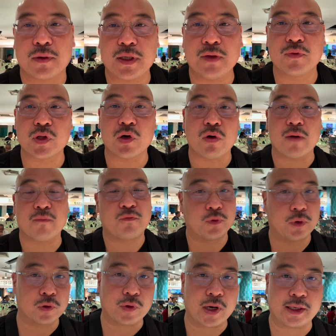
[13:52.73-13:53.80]
even though I'm
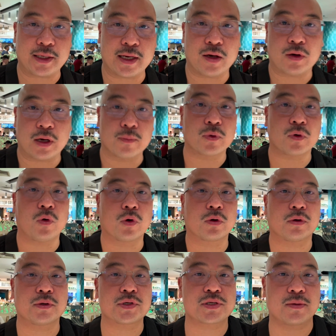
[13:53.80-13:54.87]
full right now, I'm gonna
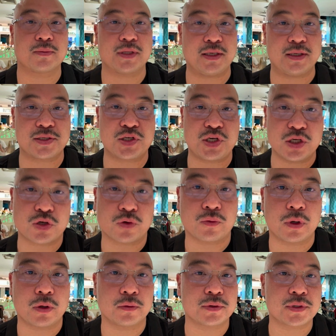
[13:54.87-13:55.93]
order some of these
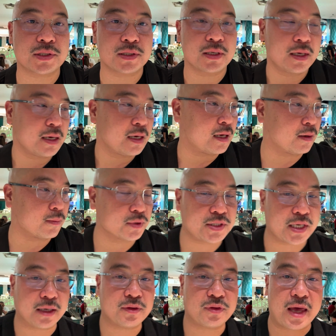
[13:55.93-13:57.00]
chicharrons. I'm gonna
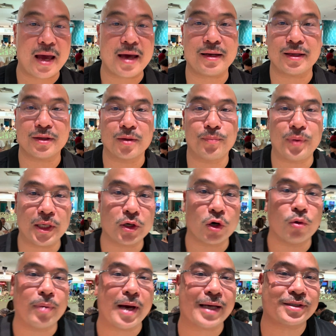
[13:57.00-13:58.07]
take that and the Biko
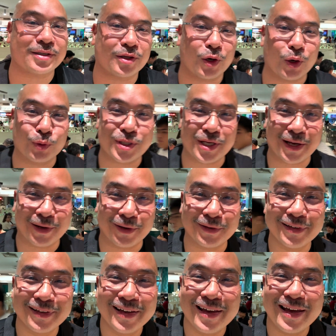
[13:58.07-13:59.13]
back to the hotel
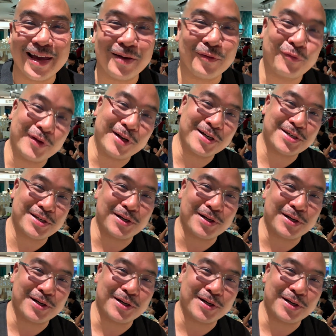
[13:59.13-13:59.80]
and finish it